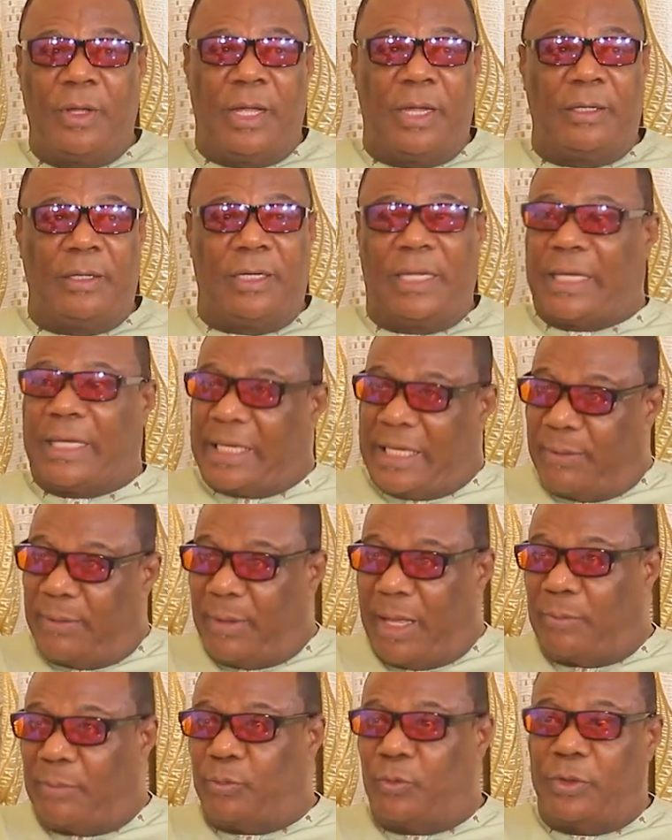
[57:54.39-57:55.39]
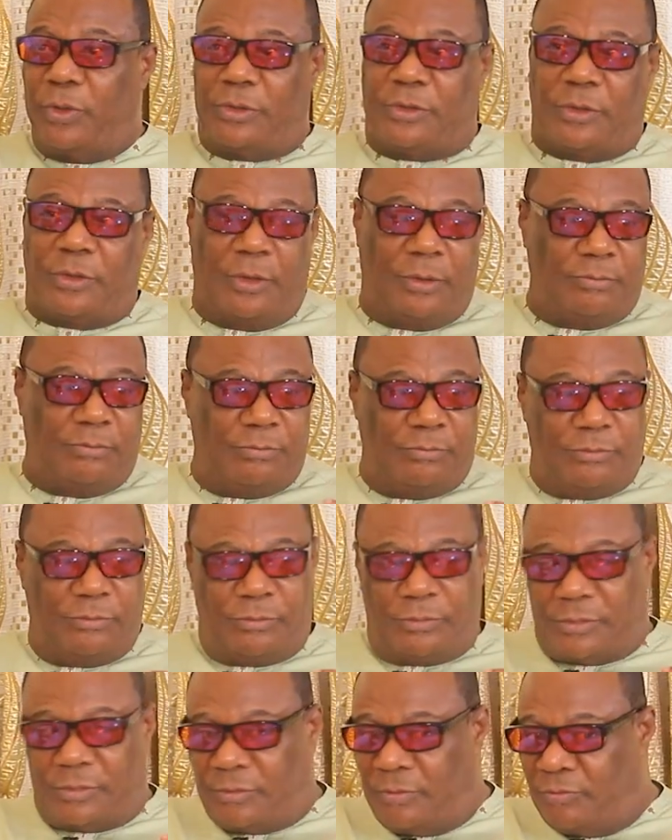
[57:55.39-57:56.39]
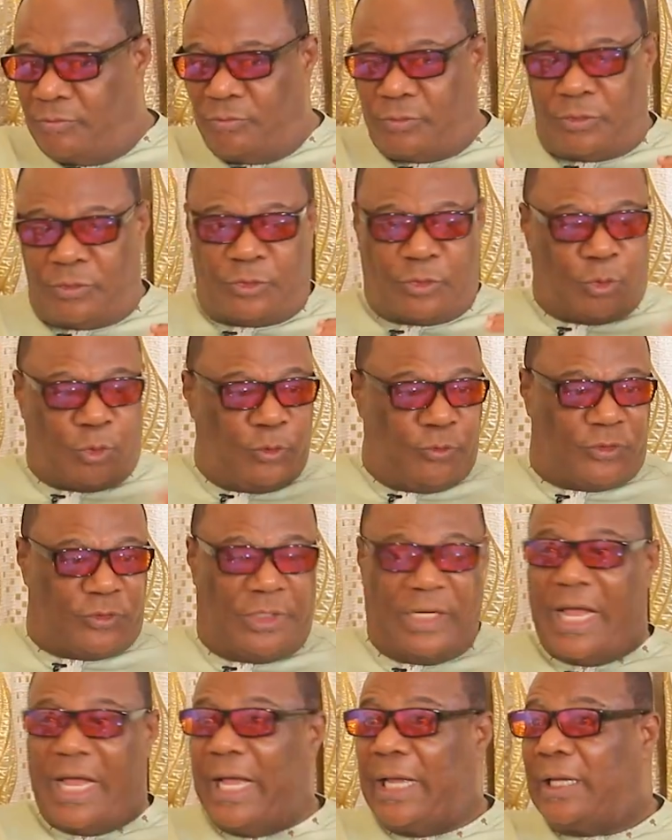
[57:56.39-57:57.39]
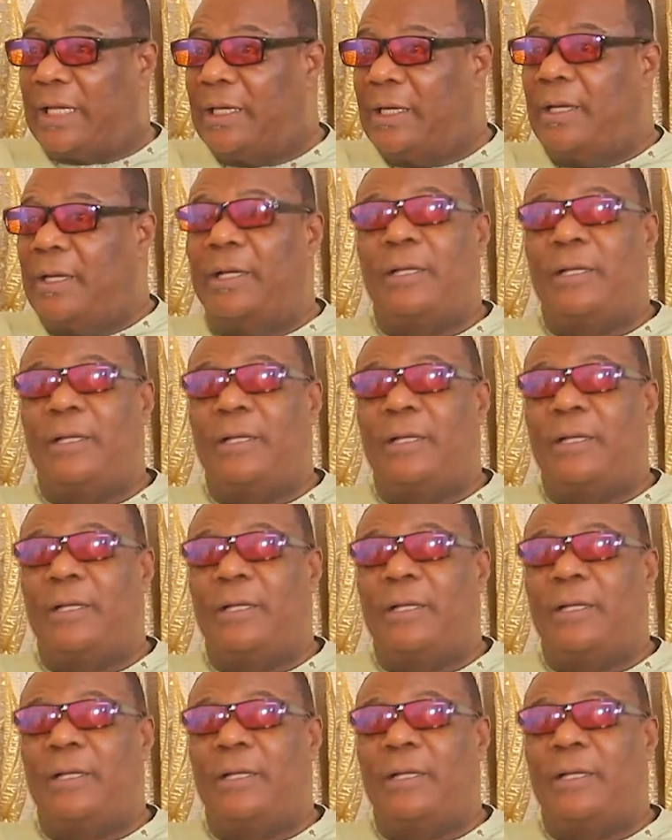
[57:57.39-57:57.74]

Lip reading: and they came up with some truths, like